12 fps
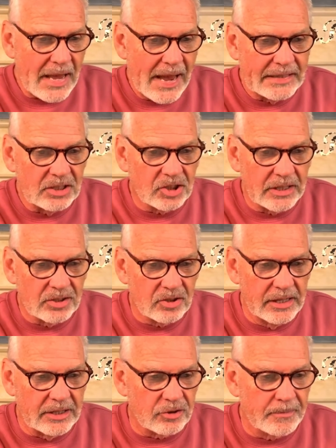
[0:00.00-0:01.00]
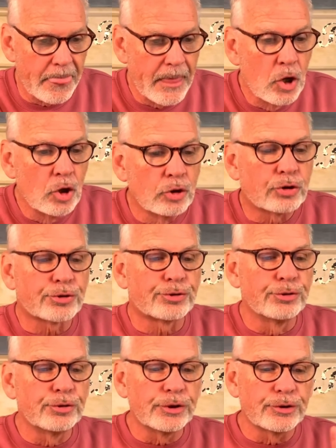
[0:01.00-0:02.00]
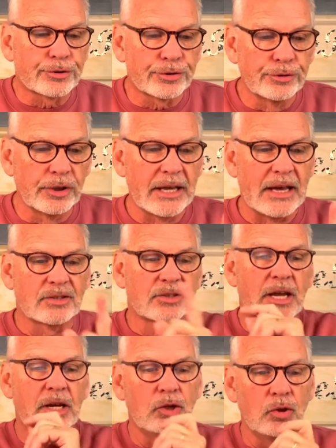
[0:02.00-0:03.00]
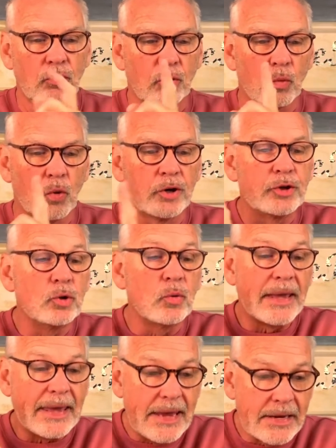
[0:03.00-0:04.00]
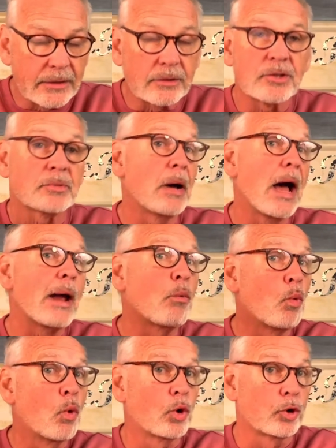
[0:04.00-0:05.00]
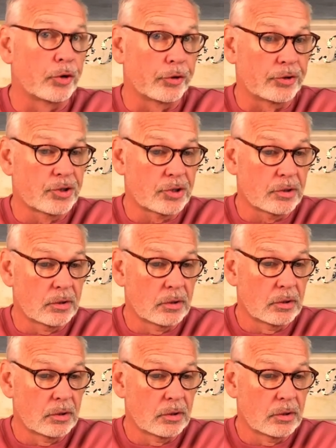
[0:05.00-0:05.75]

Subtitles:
and he says this, "Truly, truly, I say to you, the one who hears my words